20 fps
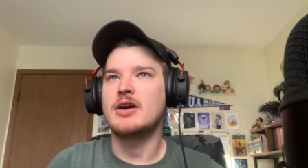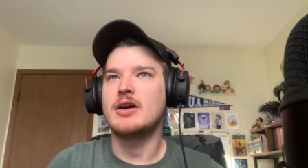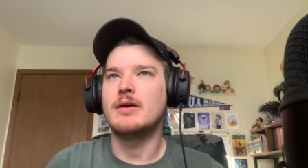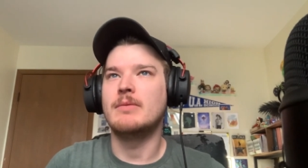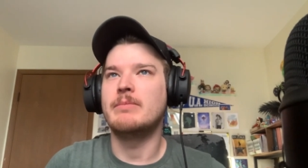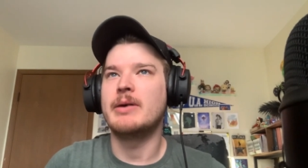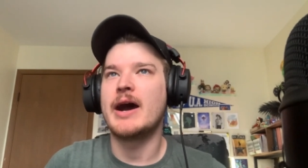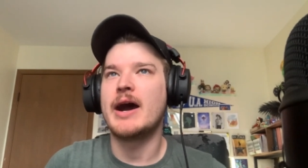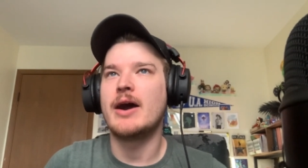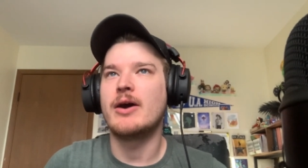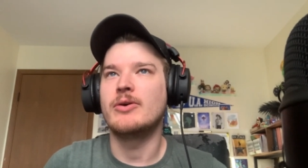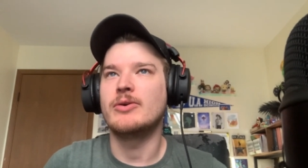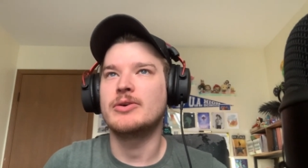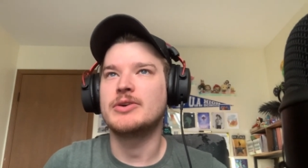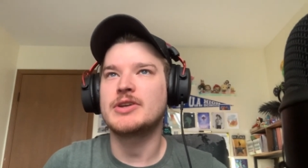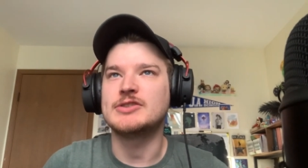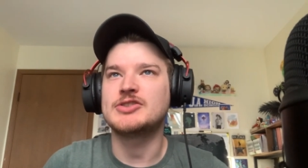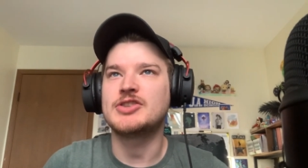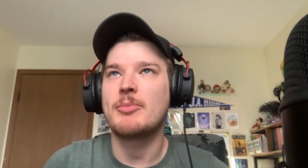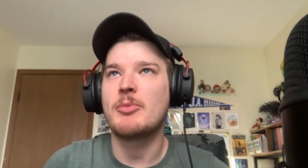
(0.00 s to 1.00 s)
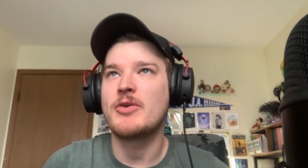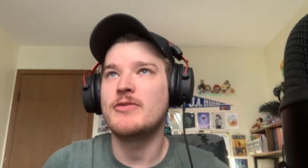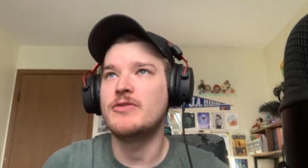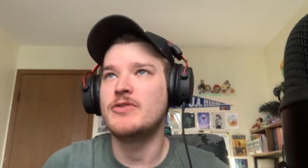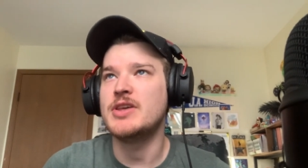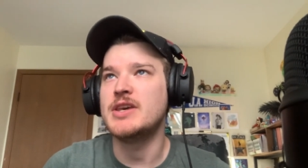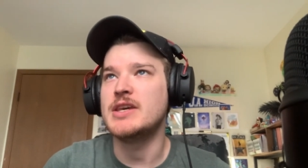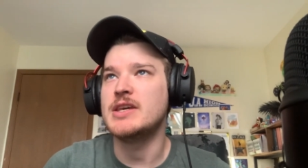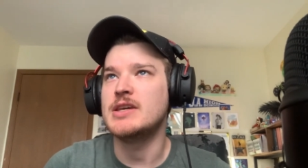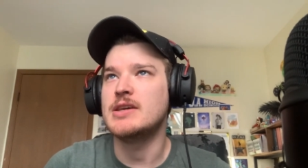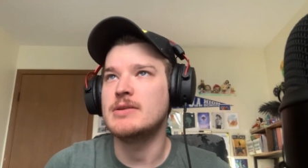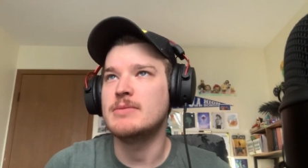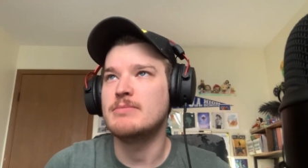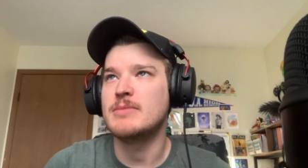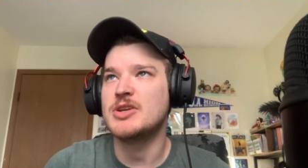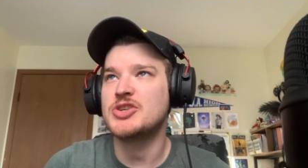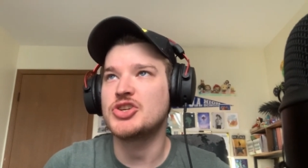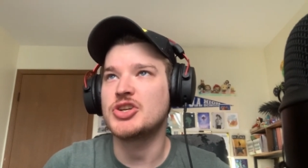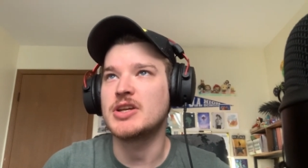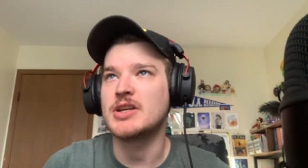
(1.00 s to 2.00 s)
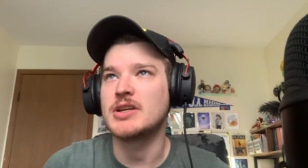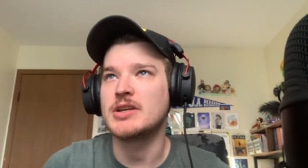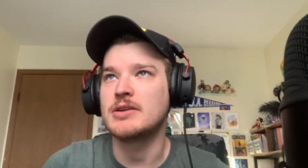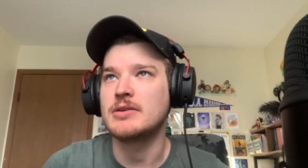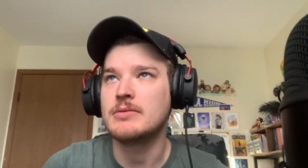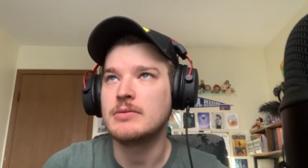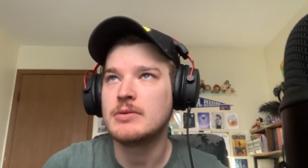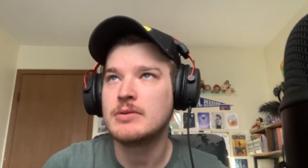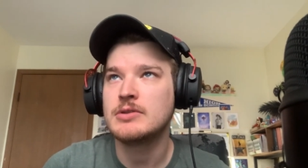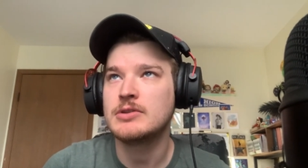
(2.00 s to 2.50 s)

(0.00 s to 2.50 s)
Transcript: about some of the Michigan